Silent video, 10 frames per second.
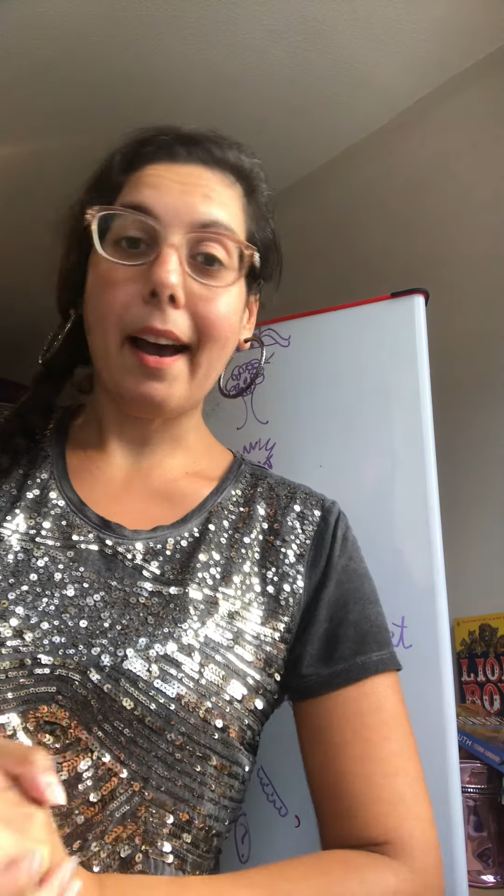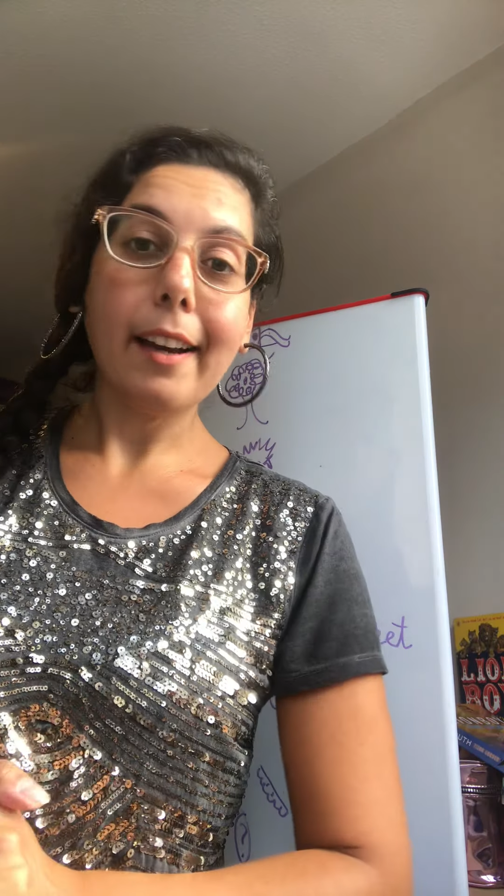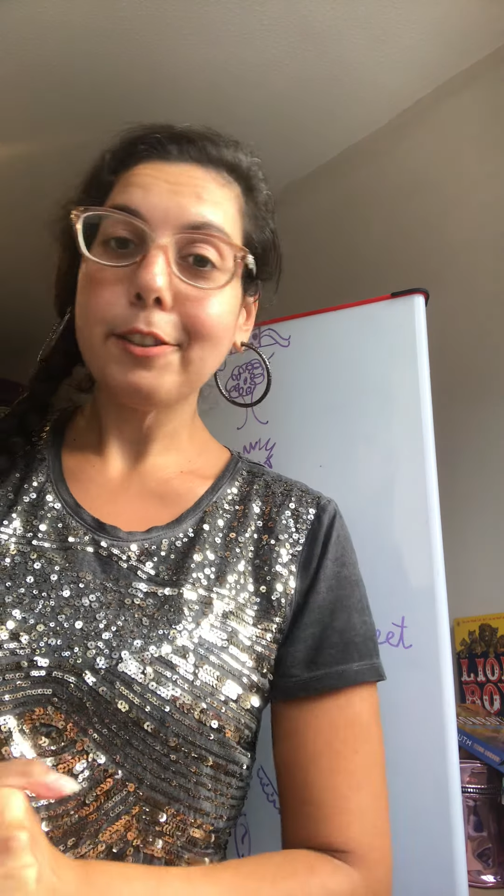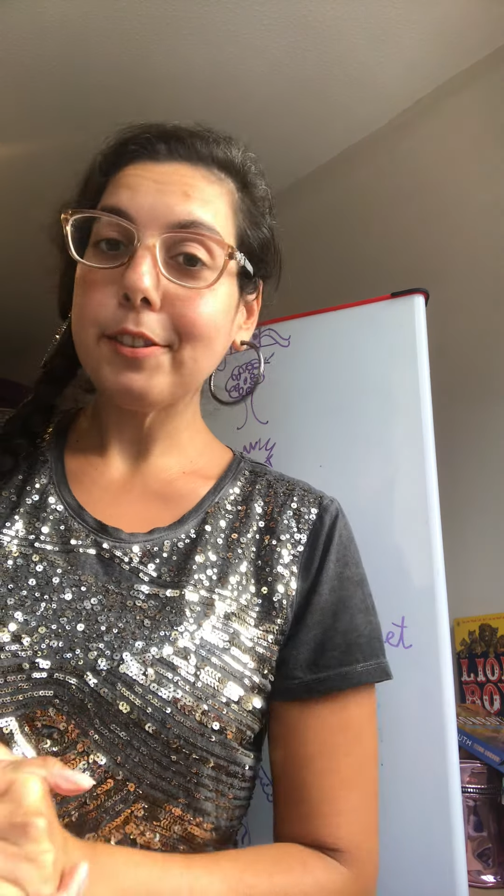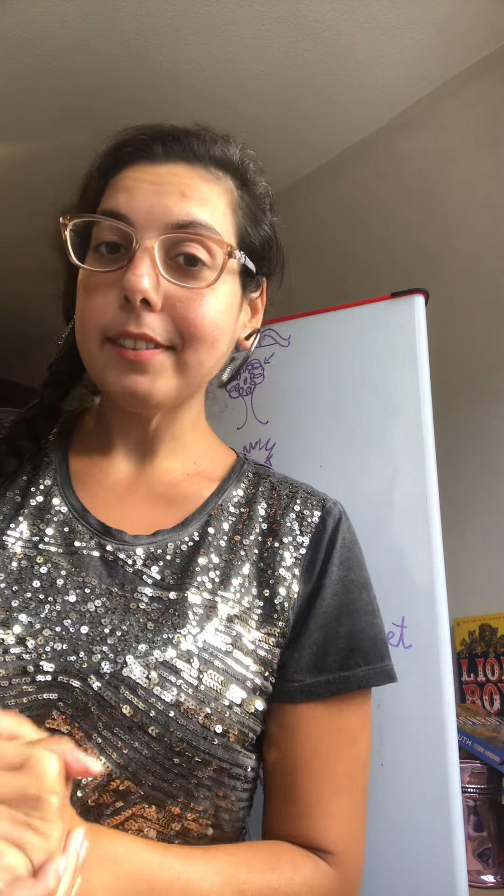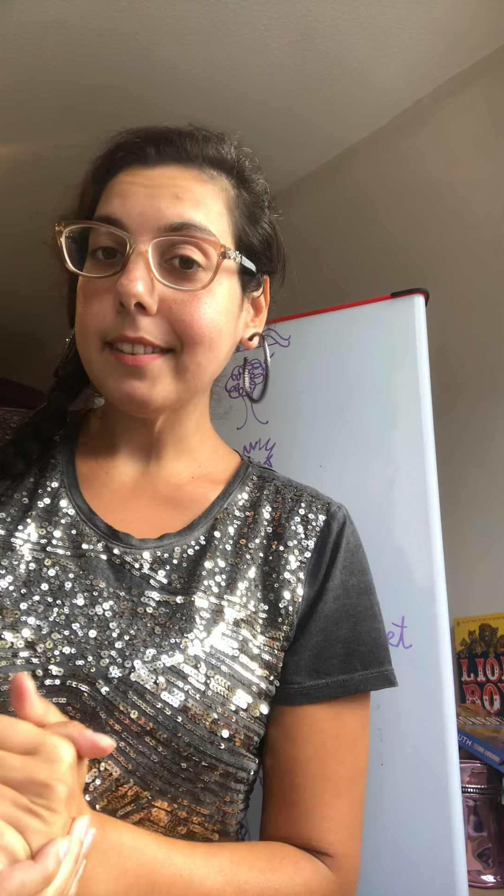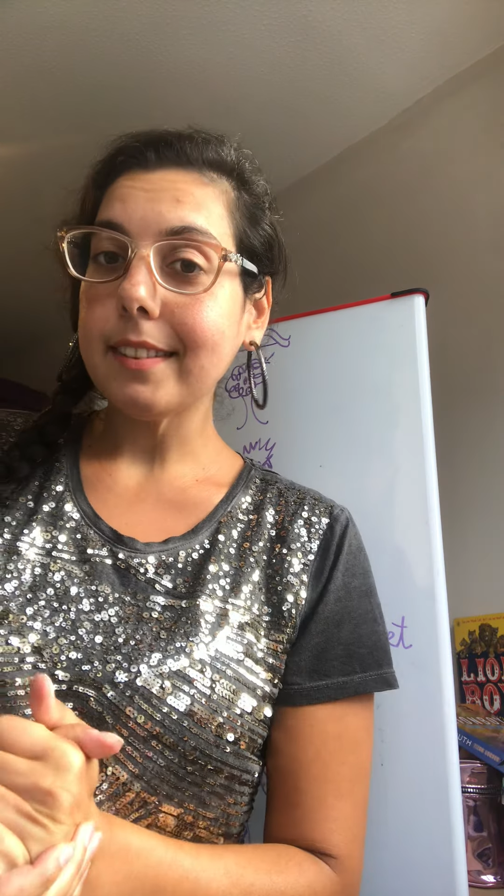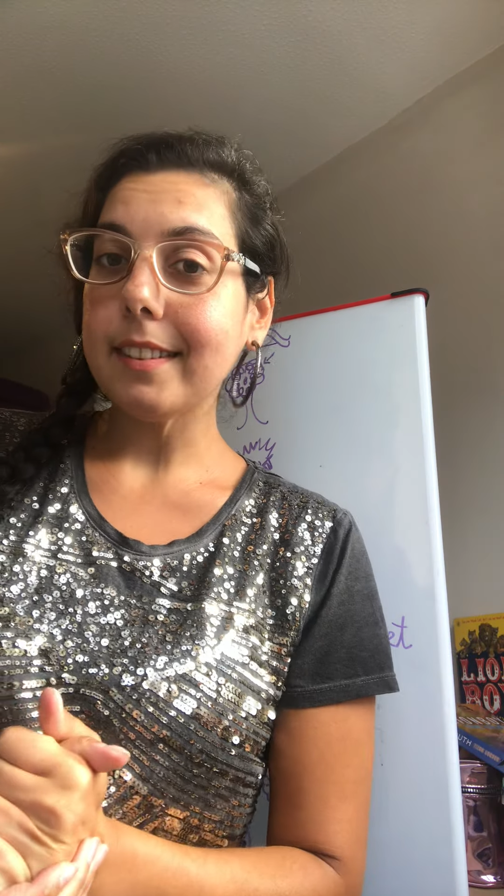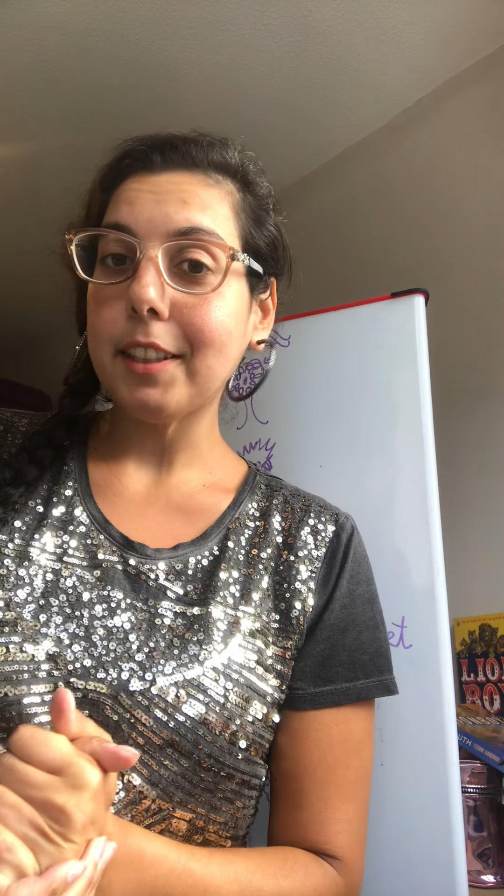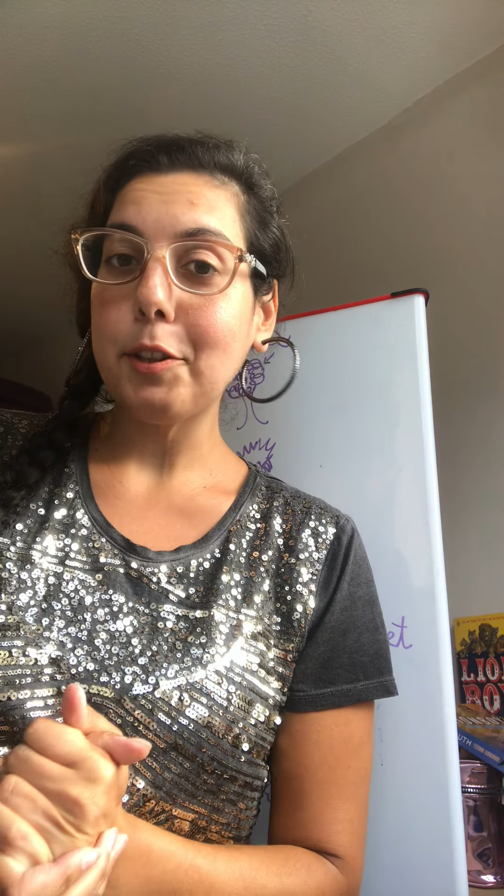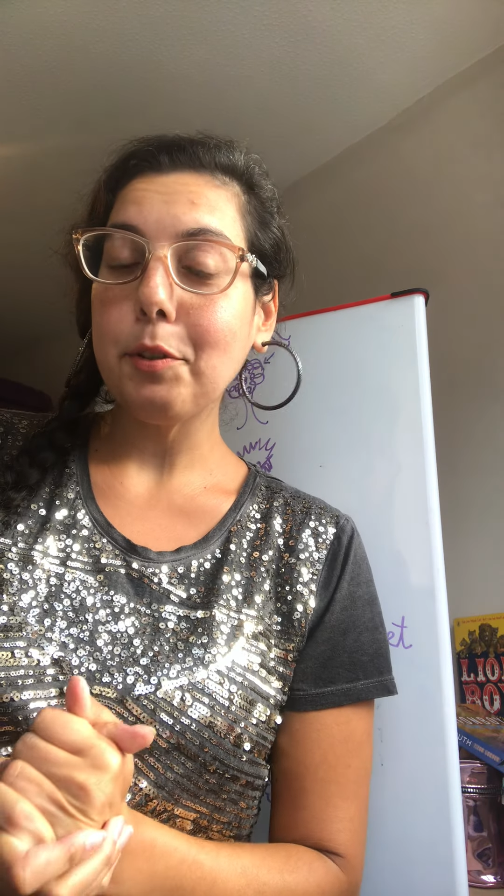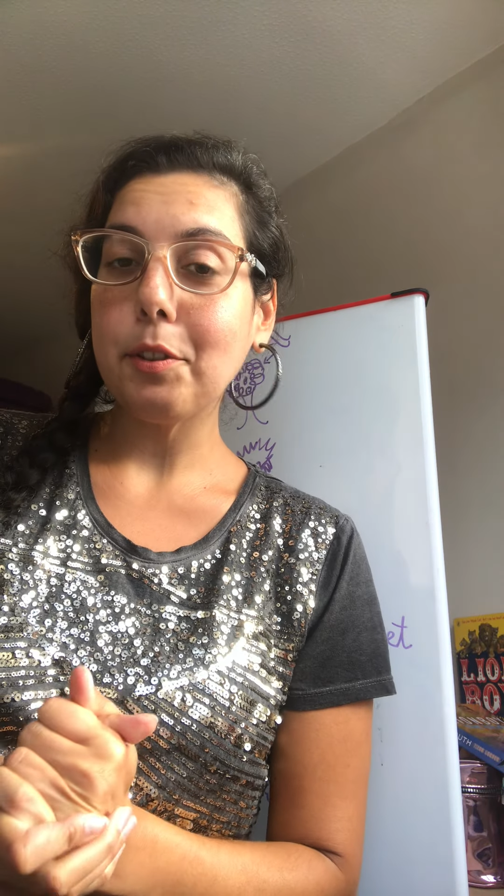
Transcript: actions that you